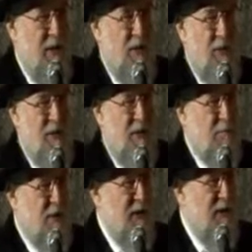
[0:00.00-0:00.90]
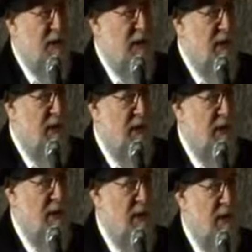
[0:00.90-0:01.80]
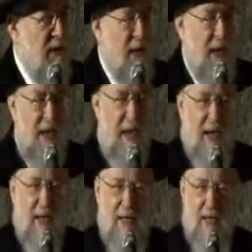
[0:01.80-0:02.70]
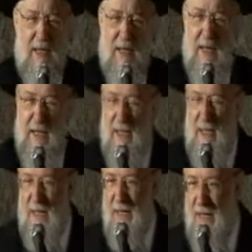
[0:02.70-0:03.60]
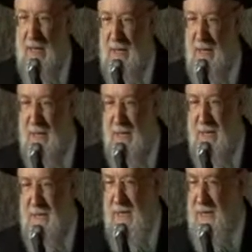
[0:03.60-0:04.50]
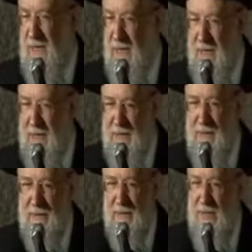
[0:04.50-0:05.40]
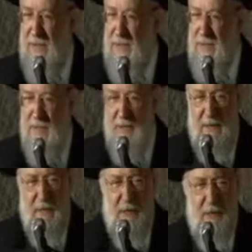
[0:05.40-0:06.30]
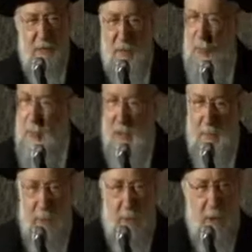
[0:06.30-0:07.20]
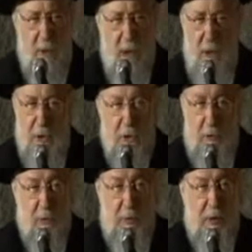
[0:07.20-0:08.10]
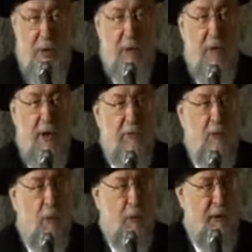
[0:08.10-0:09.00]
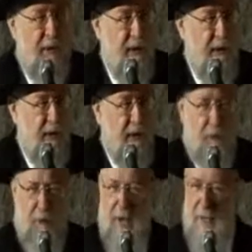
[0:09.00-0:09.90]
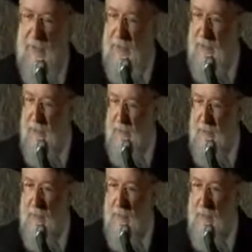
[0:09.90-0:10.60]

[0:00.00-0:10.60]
What a pity. Ay, ay, ay, ay, ay. Such a girl, innocent girl, so capable. She could be a great author, a writer.